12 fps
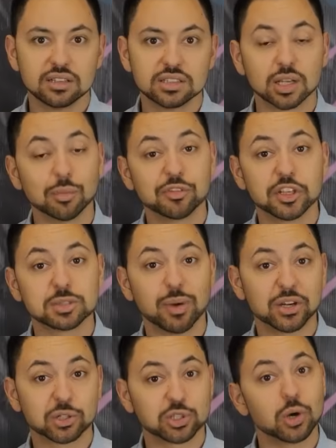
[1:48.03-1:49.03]
Some of these
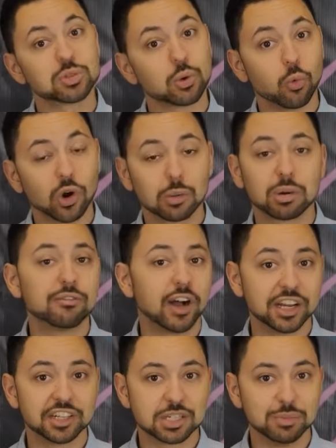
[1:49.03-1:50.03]
microscopes were
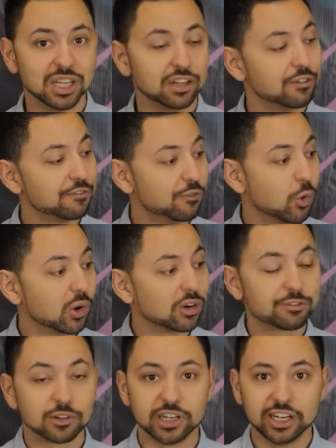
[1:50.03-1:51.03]
provided to me for
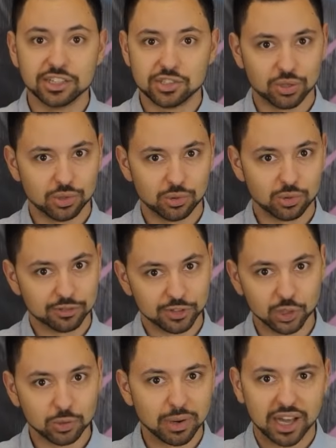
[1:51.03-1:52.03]
free to
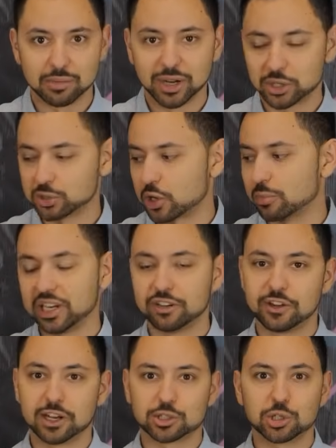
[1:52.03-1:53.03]
review by the microscope
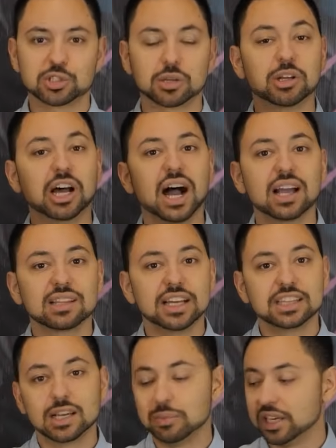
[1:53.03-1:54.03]
manufacturers. I'm going to
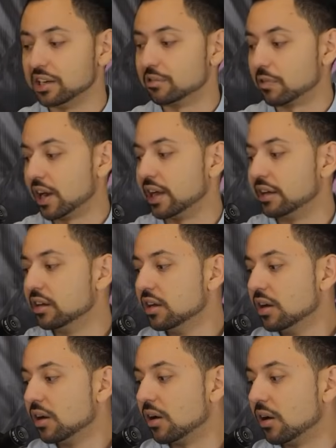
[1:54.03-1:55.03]
highlight them in red
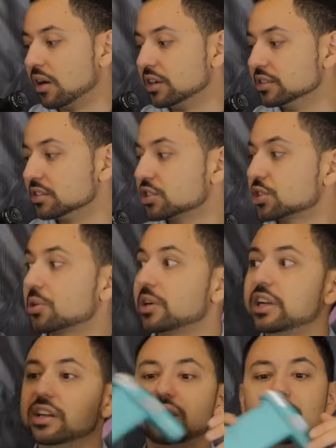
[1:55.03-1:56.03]
on
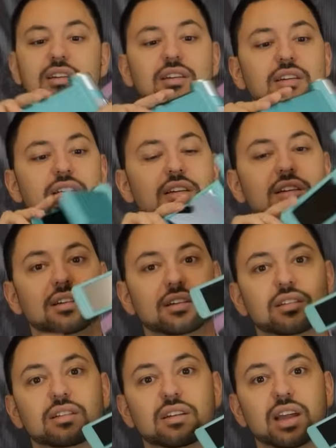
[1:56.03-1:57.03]
screen
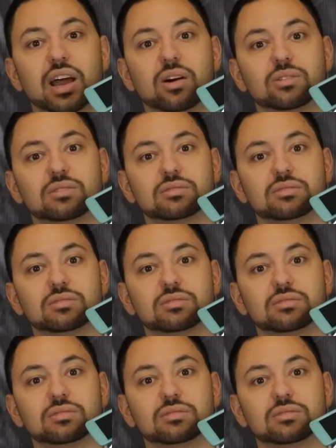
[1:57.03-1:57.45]
now.